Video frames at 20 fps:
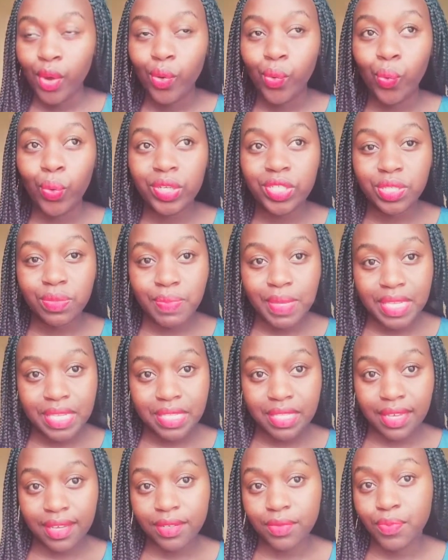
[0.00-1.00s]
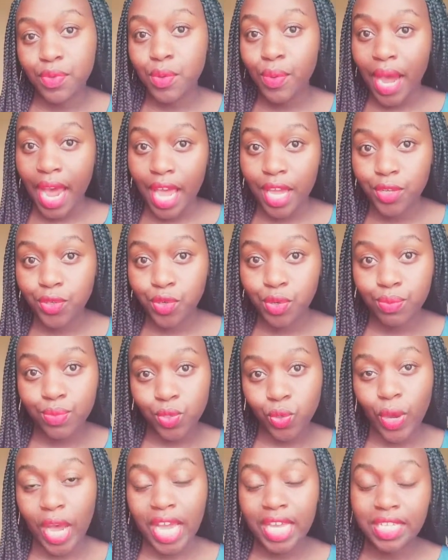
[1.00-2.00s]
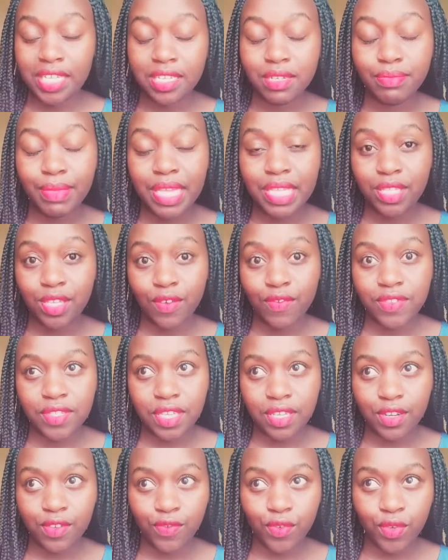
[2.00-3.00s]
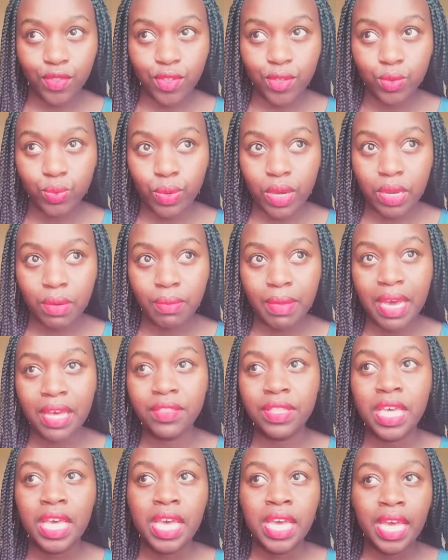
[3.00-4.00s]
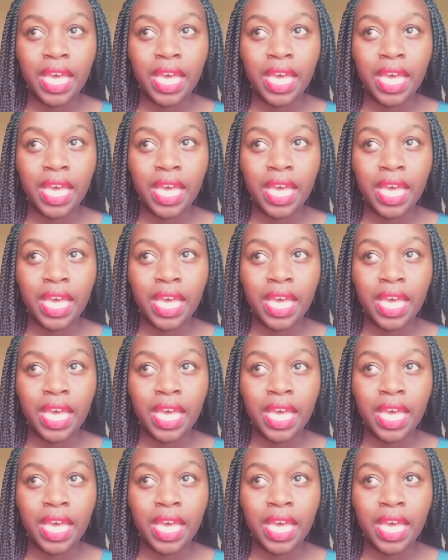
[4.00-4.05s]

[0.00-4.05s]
which means that we were at home, so I did myself study for this 1 month.